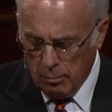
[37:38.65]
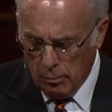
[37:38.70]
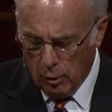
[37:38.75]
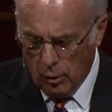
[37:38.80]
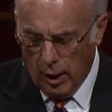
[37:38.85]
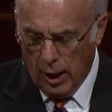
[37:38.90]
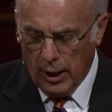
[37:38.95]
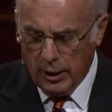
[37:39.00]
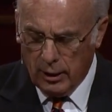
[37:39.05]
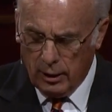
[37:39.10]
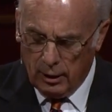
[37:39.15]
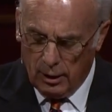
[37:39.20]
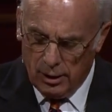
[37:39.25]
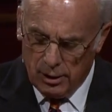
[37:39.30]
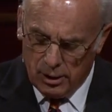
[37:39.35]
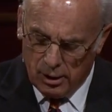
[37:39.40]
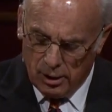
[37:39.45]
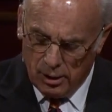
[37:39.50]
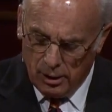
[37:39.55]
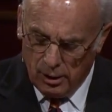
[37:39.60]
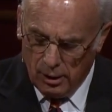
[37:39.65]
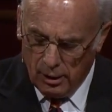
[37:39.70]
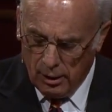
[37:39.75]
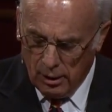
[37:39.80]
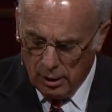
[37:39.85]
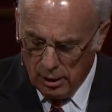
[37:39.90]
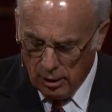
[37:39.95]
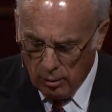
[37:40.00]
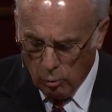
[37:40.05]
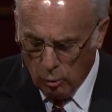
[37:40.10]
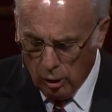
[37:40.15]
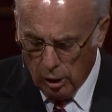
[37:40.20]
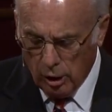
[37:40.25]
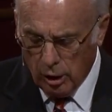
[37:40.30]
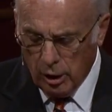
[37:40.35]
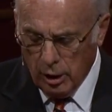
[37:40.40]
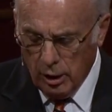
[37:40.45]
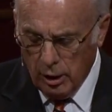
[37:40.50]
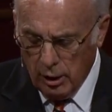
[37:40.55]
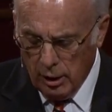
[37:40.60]
miraculous
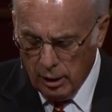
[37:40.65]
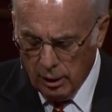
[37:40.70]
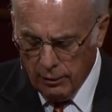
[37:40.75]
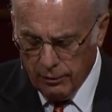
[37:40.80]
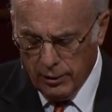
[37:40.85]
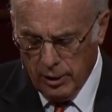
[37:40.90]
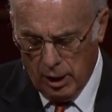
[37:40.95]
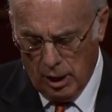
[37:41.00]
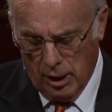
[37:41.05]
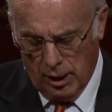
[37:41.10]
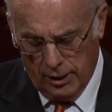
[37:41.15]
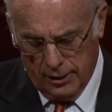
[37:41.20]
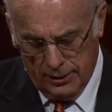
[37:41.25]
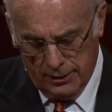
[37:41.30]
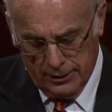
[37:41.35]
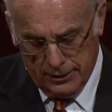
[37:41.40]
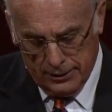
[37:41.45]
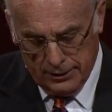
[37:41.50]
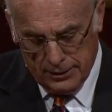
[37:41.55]
work of God.